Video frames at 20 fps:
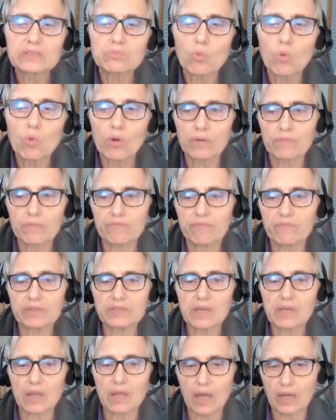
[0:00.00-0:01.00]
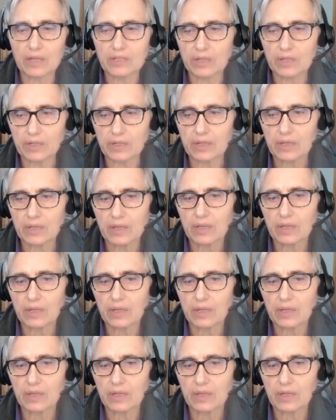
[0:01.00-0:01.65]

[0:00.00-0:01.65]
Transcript: more physiologic.